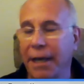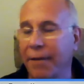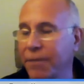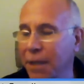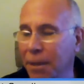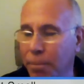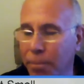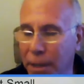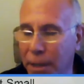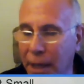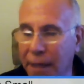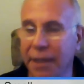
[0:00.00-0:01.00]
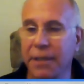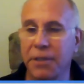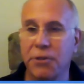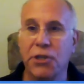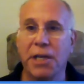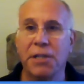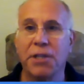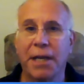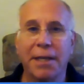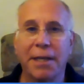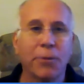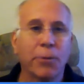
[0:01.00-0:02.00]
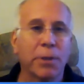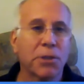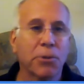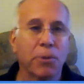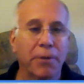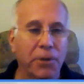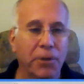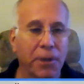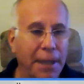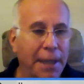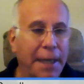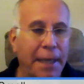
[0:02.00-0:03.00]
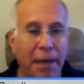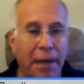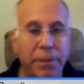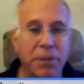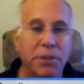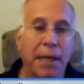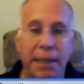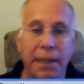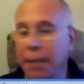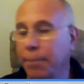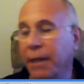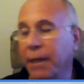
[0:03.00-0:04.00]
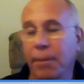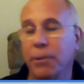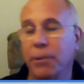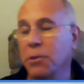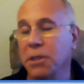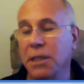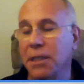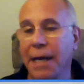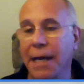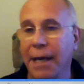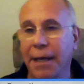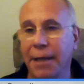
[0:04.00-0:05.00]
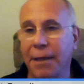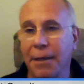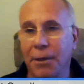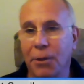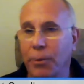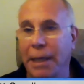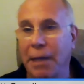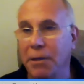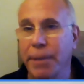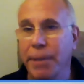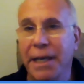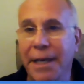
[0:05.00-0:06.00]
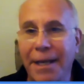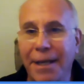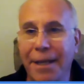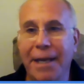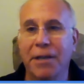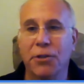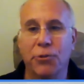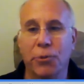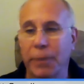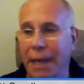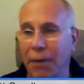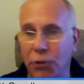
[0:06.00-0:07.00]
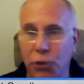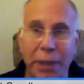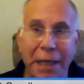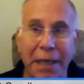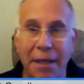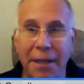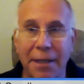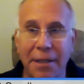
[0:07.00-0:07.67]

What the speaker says: I've done nothing to change anything whatsoever, and I've been signing up like a person a day without spending anything extra, without doing anything